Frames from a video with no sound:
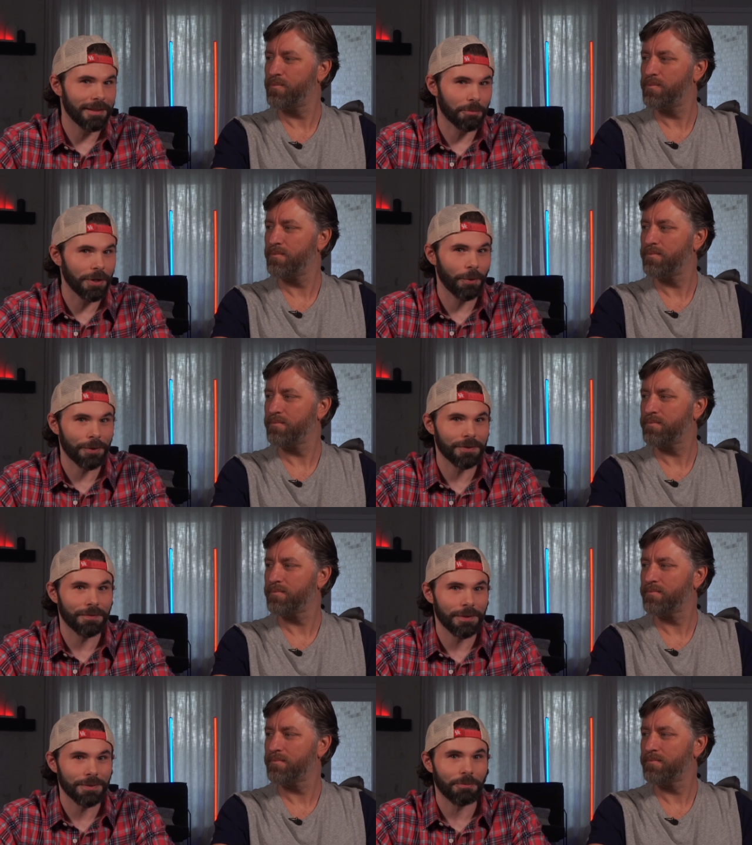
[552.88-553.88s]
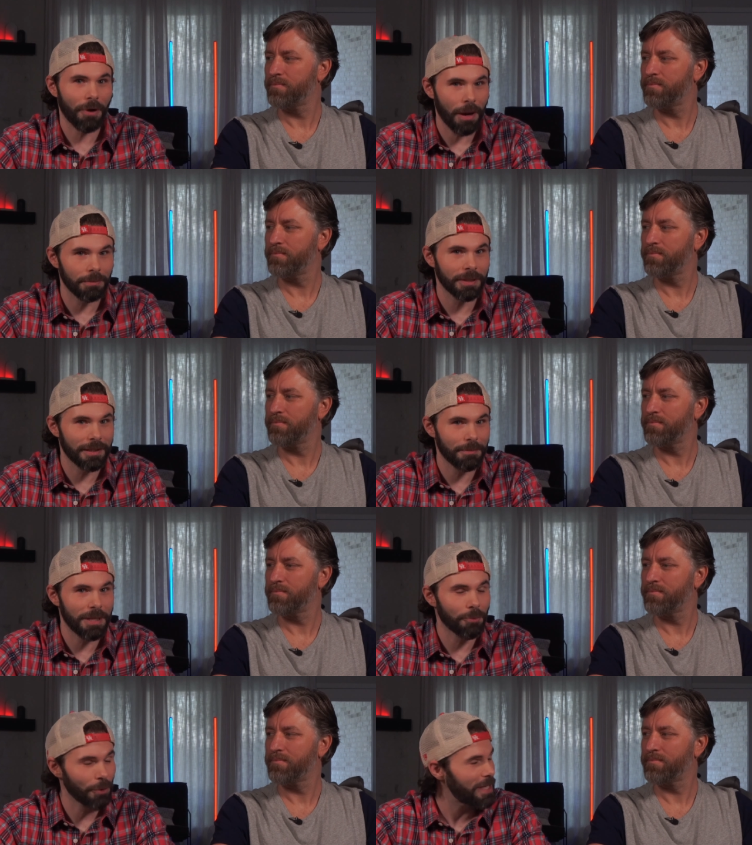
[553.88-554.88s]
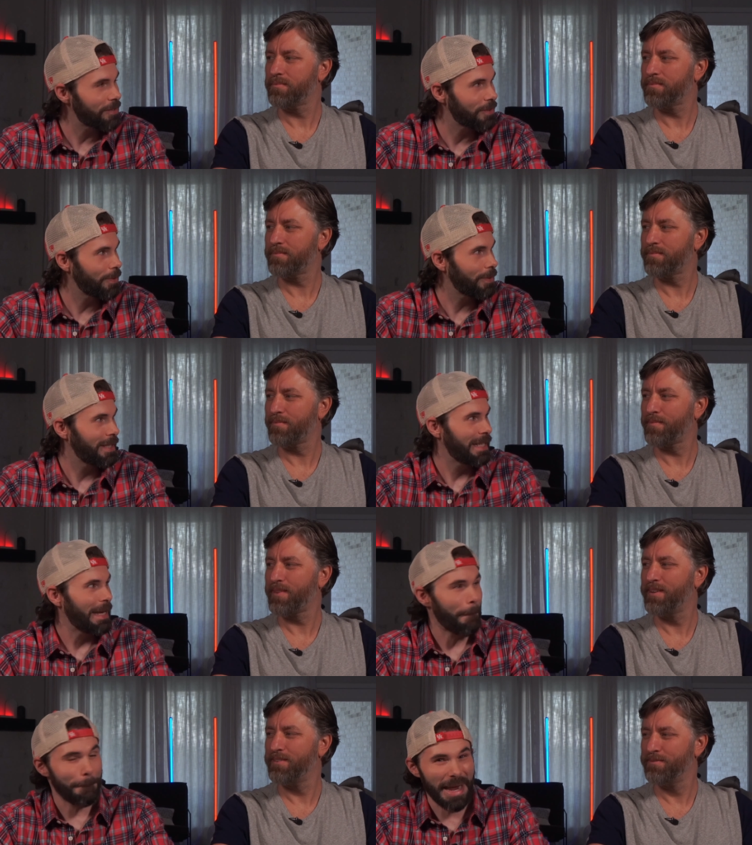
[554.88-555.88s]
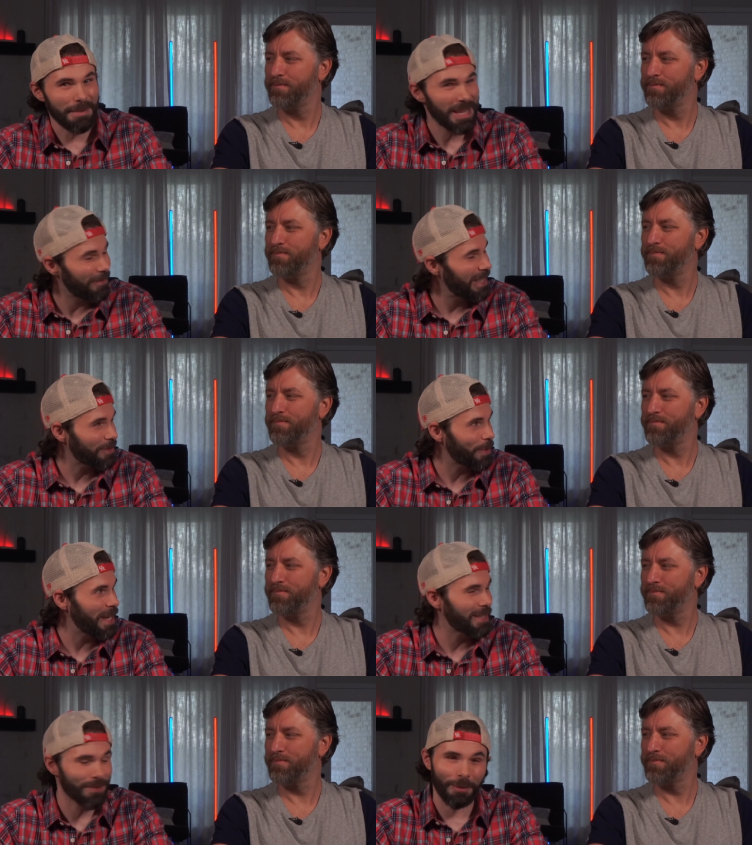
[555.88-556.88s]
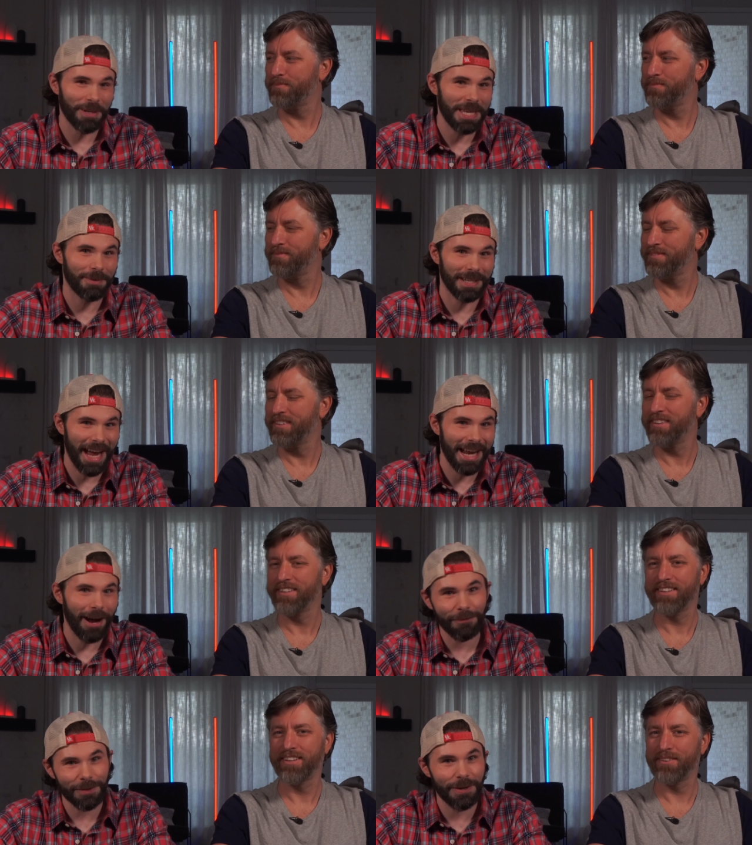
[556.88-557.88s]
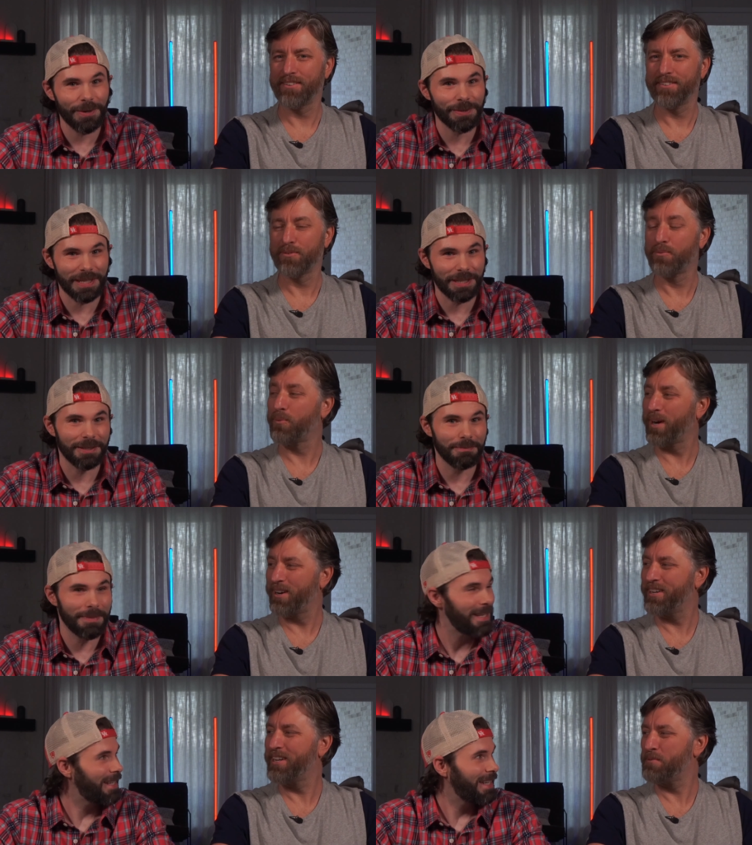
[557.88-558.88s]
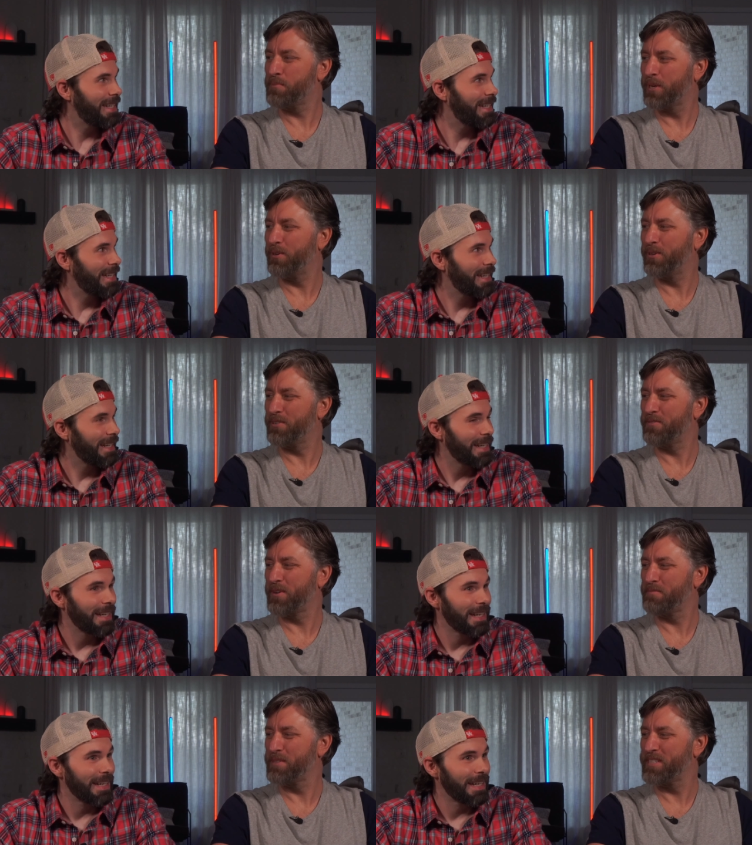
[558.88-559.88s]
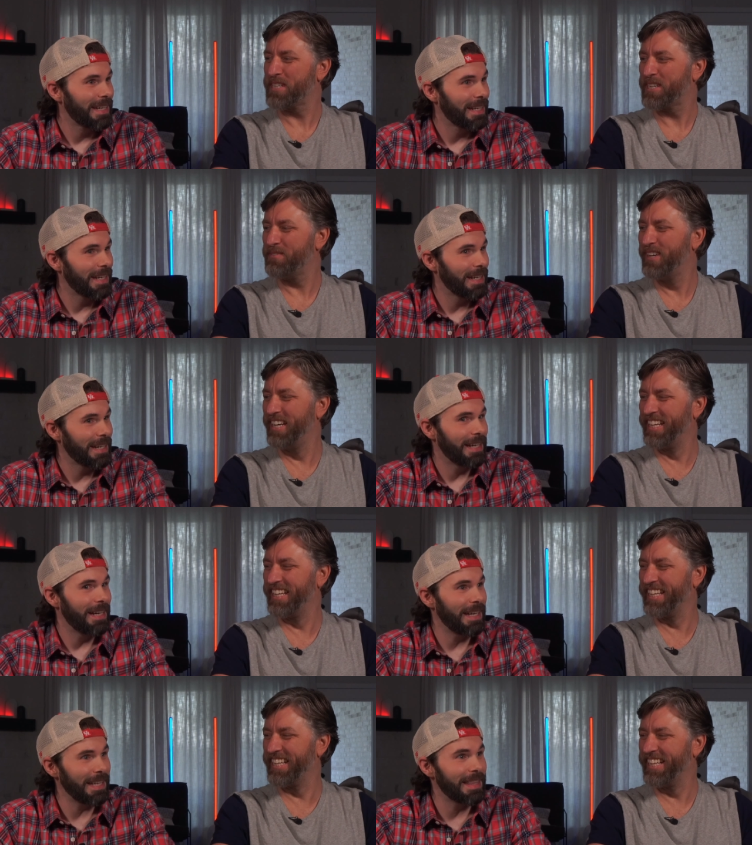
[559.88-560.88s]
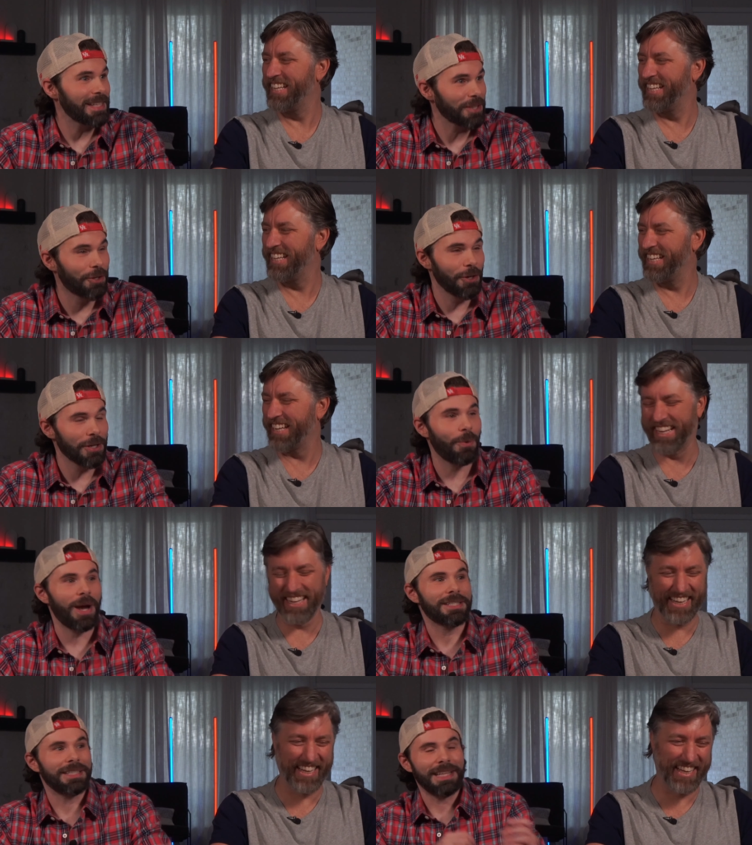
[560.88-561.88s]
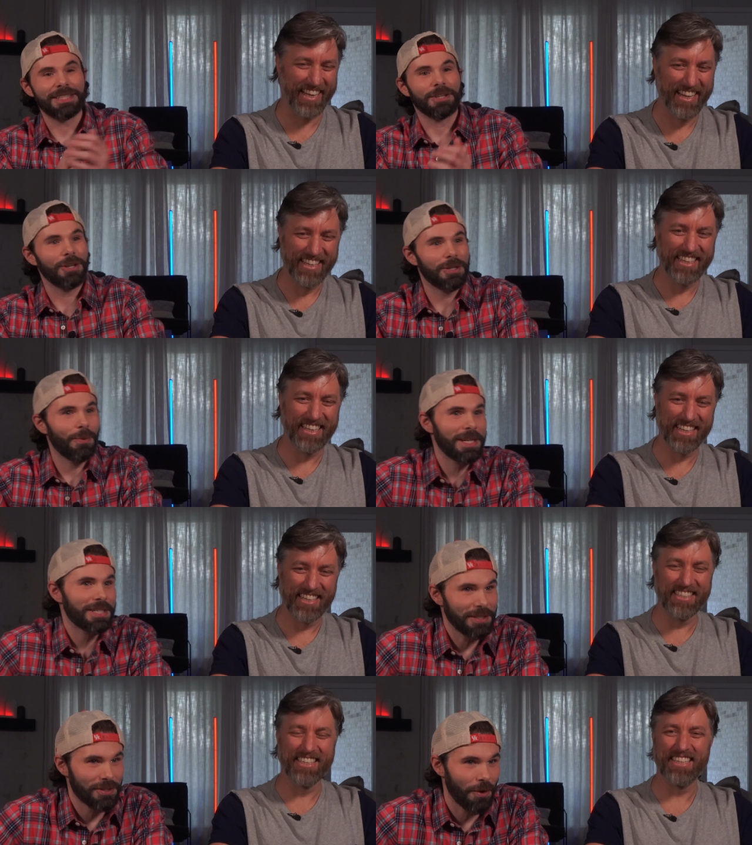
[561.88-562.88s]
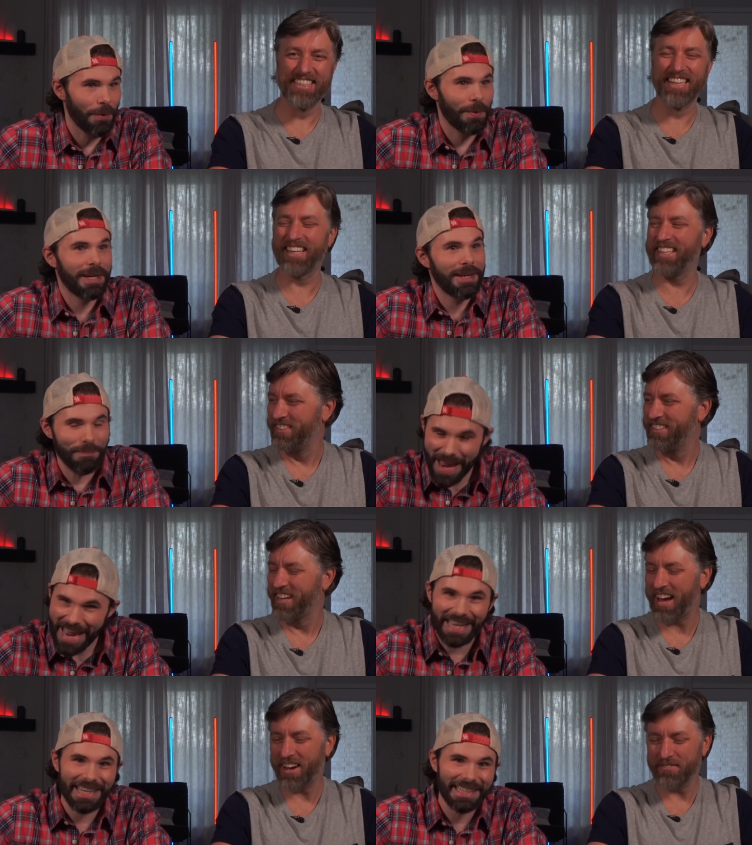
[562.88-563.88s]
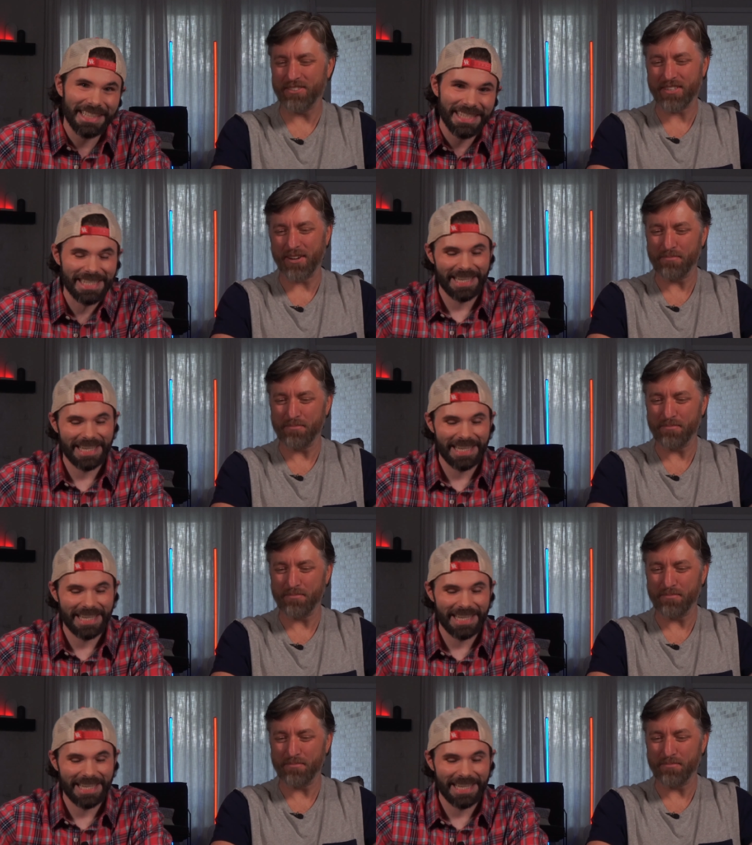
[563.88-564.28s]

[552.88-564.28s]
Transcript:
Speaker 1: the pre-orders for those are probably gonna be pretty soon. Maybe even this week, so I'll be keeping an eye out for those. And
Speaker 2: where are you going to pre-order from this
Speaker 1: time? That's a good question. That's a good question. So, man,
Speaker 2: have you said